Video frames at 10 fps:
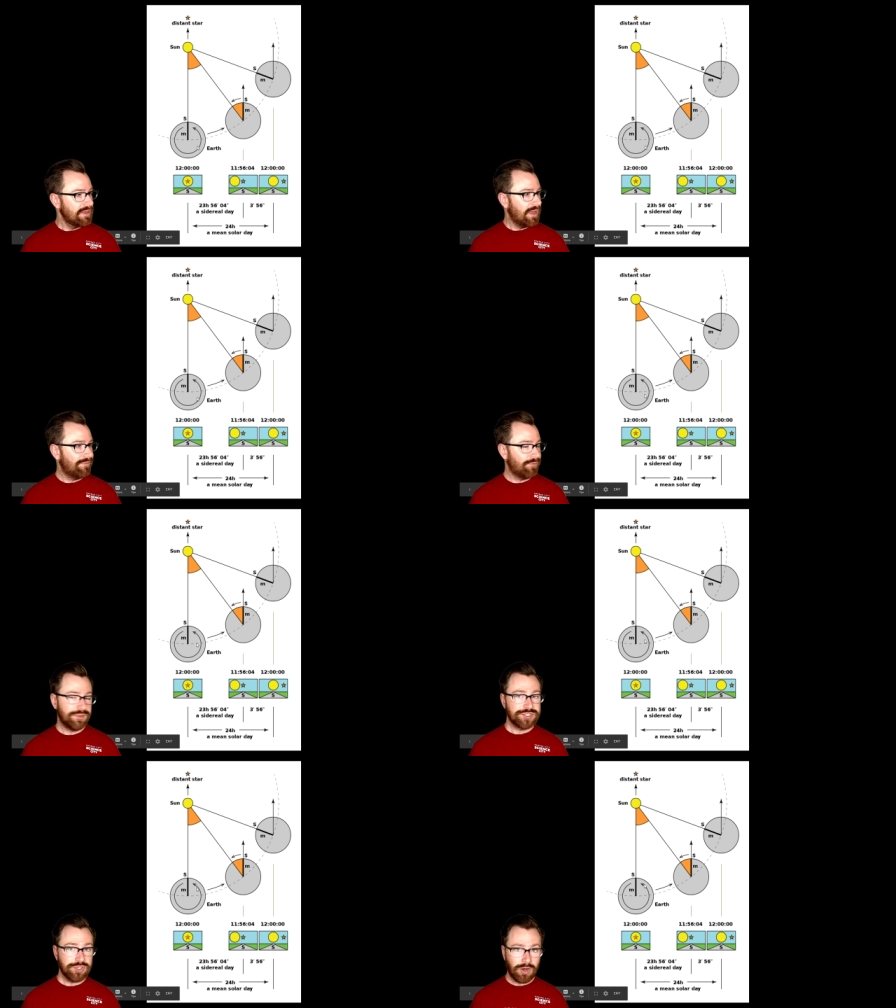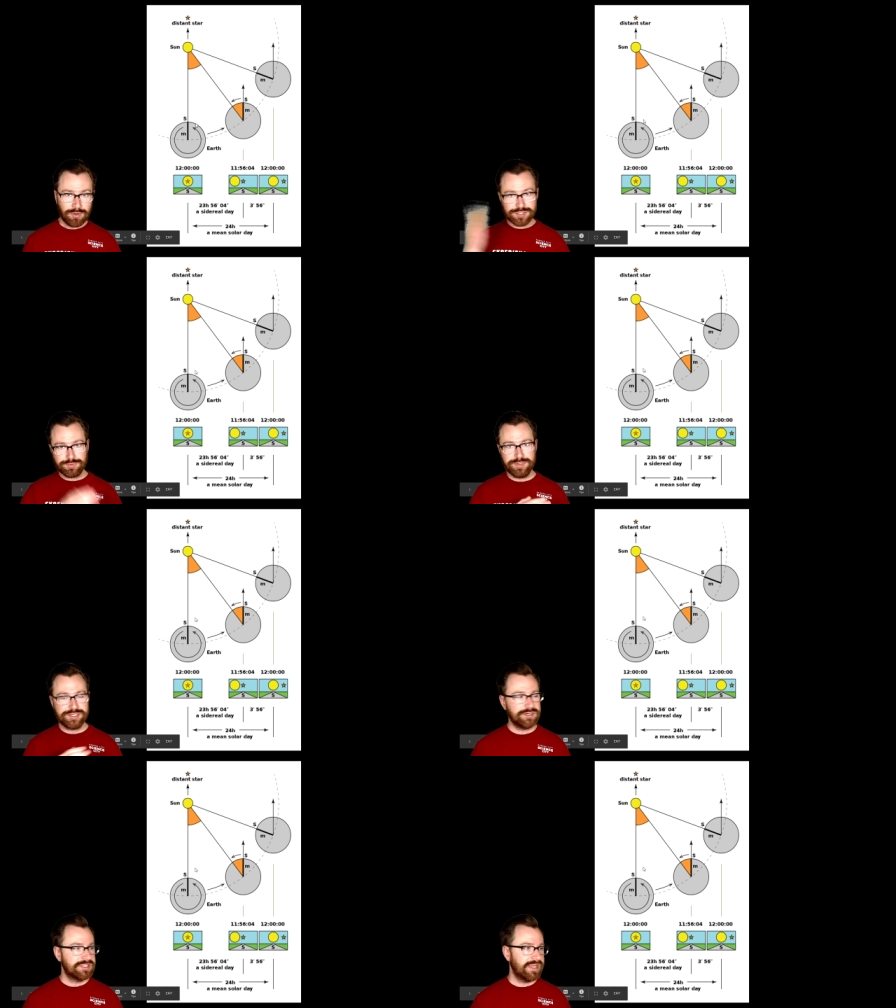uh, for the stars to reach
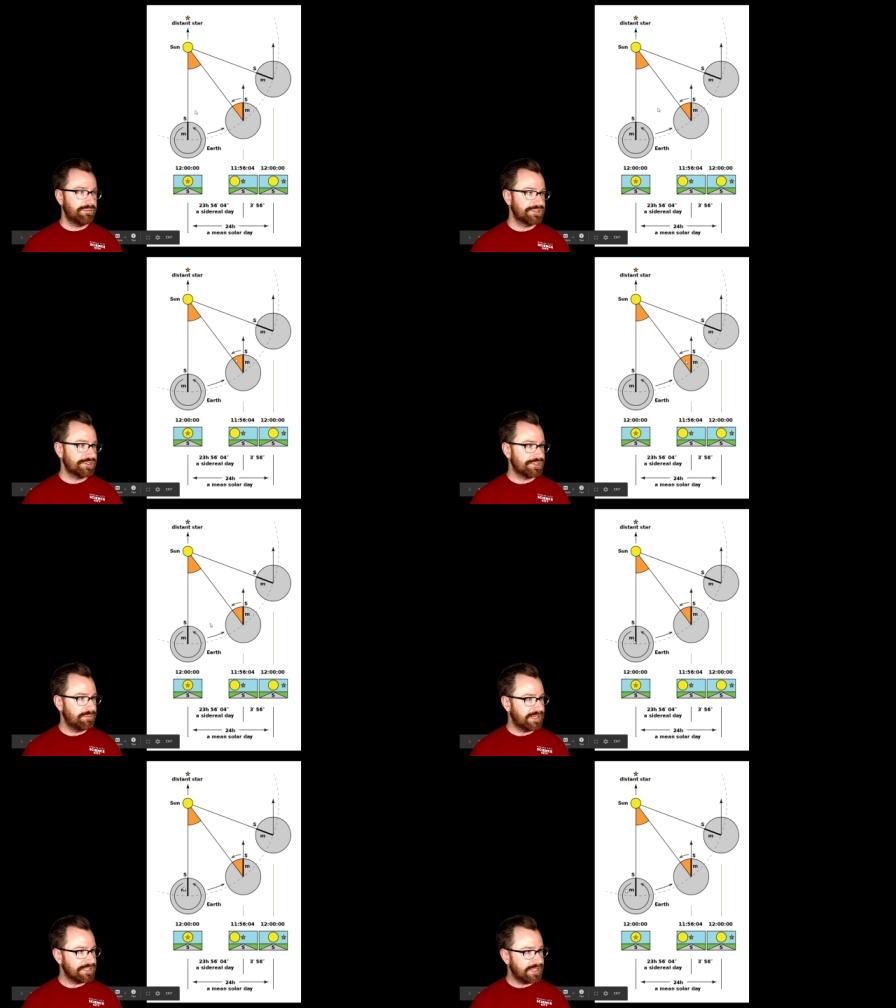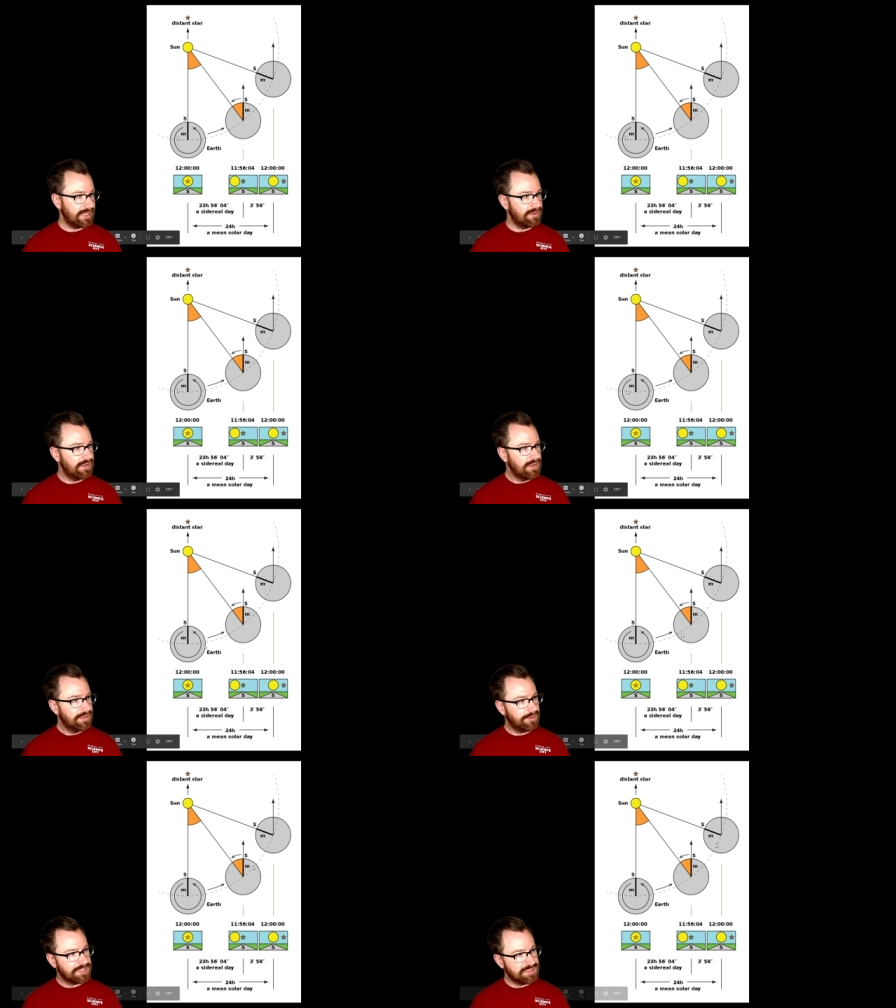their same position, because again,
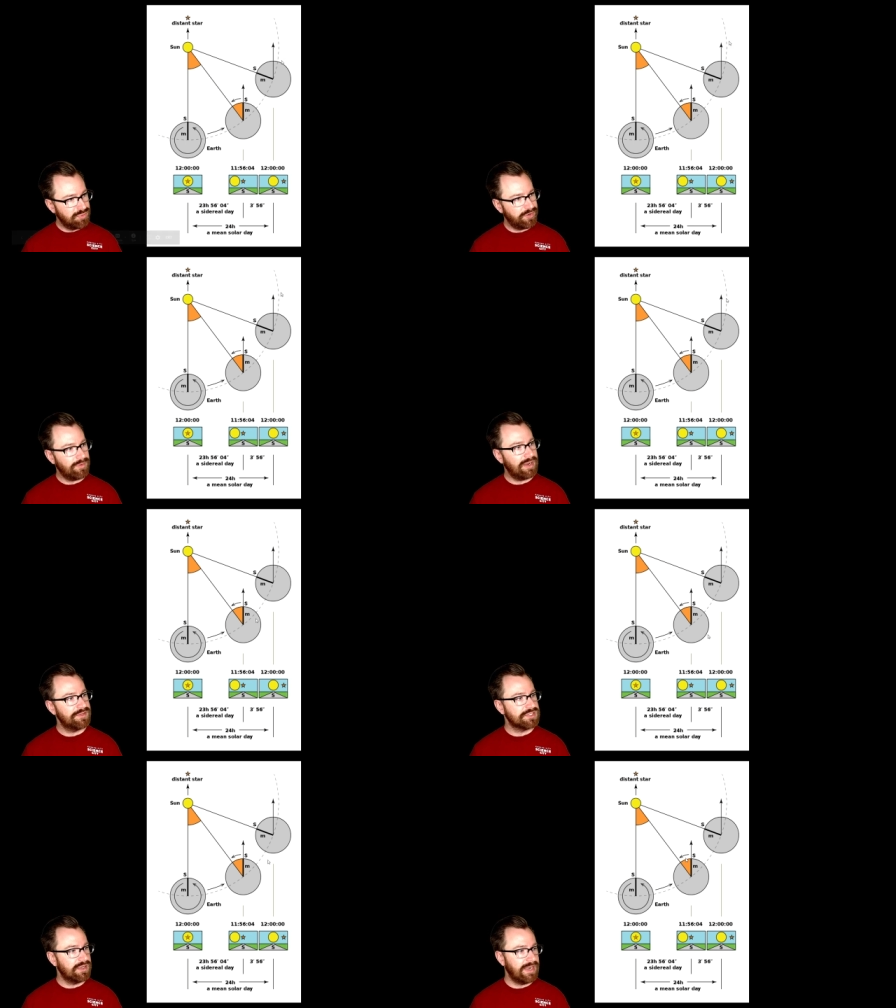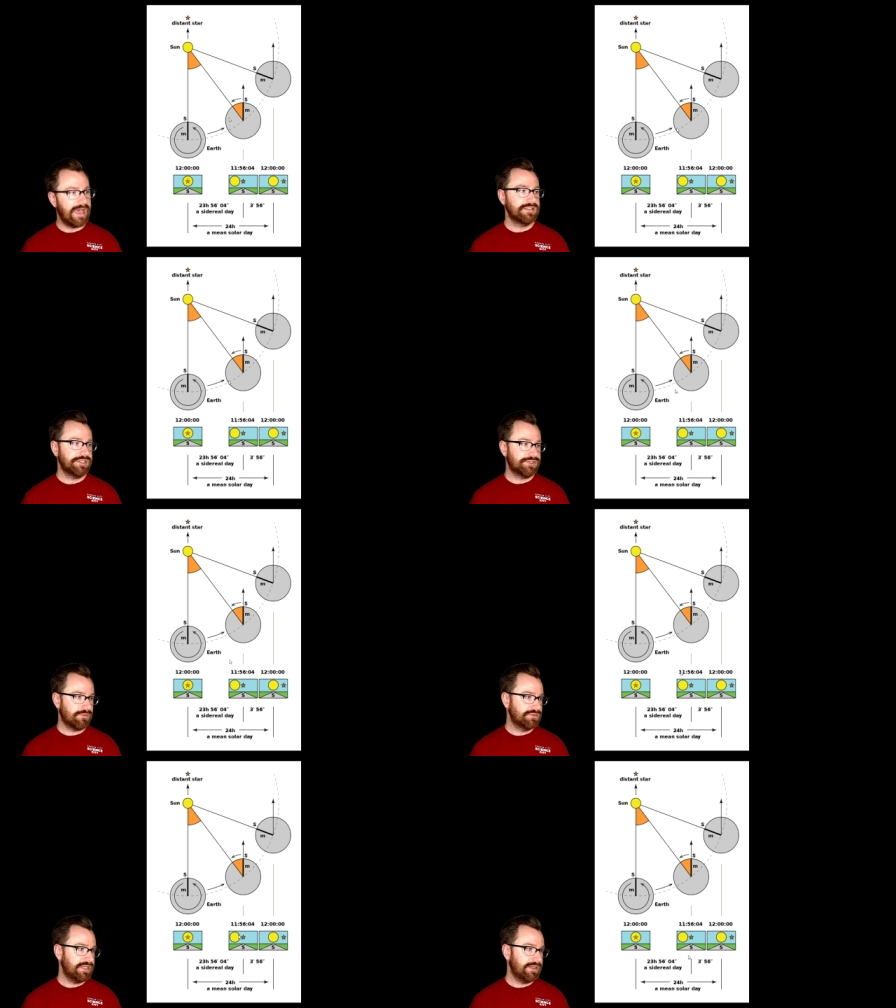the Earth is moving around the sun as it's
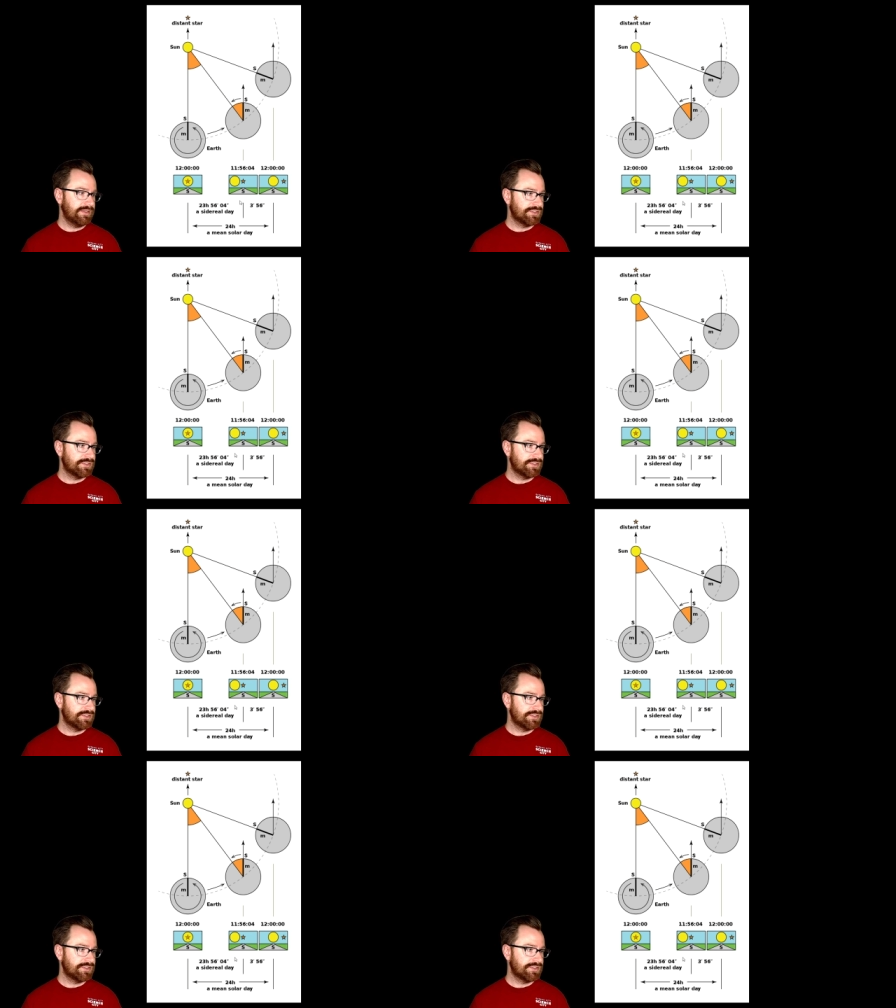rotating.